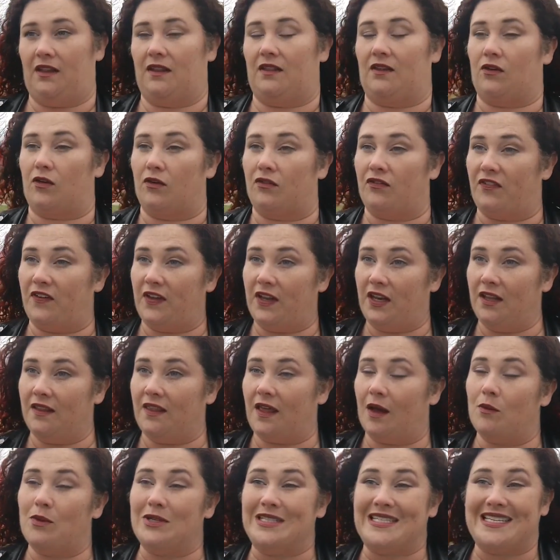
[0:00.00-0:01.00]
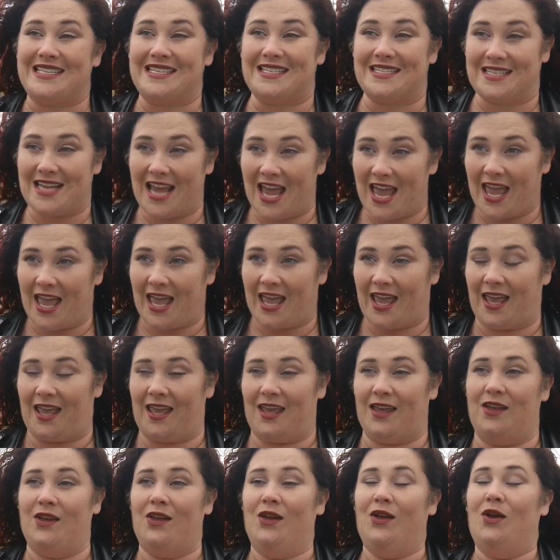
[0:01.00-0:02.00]
that the graffiti that would
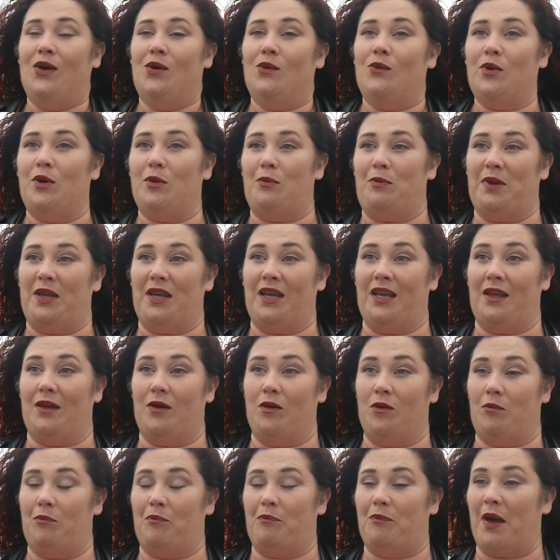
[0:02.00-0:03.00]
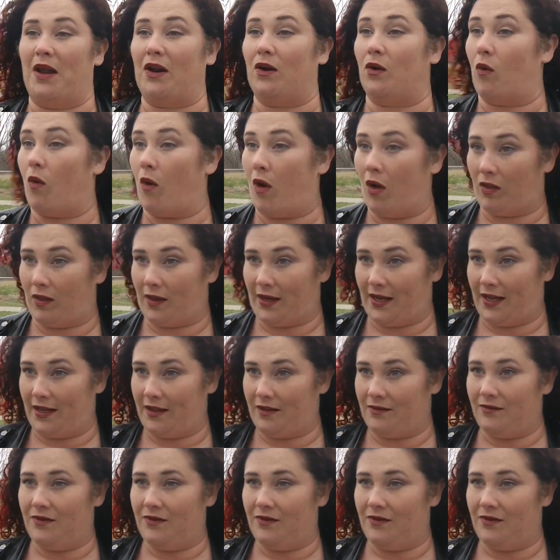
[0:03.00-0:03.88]
stay would be better quality.